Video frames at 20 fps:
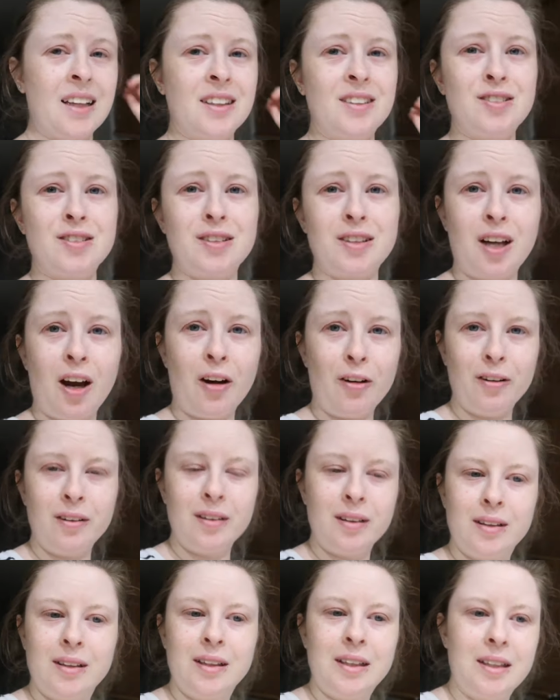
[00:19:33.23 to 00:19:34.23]
It's
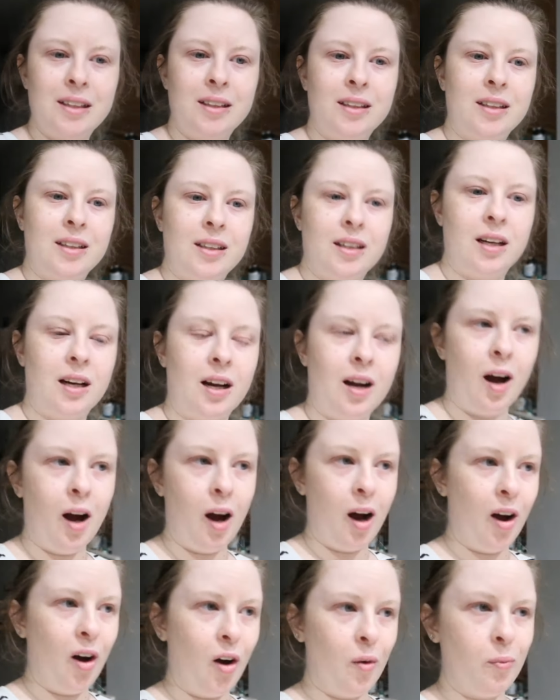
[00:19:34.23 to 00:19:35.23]
currently
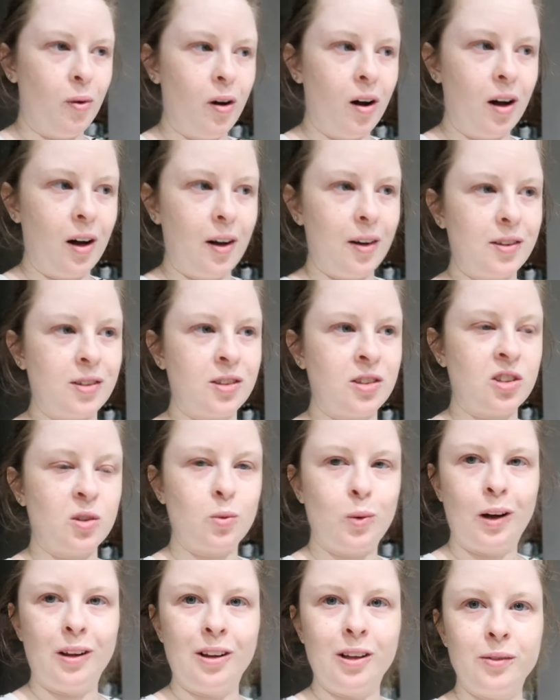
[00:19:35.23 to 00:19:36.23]

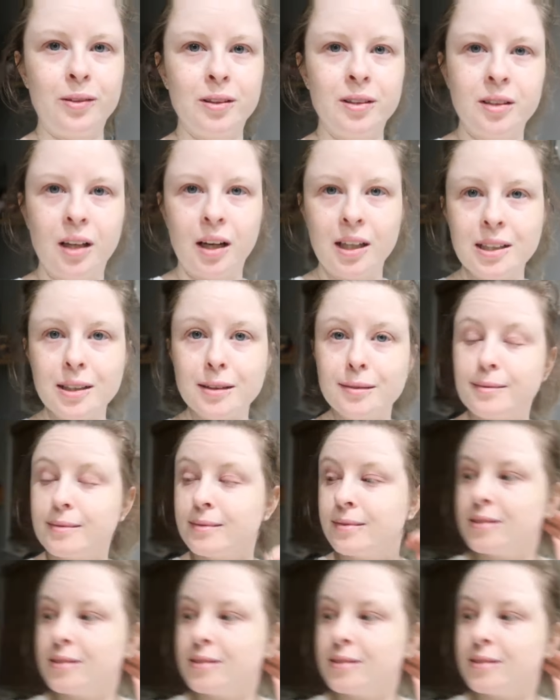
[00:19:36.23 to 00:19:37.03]
12:30 at night.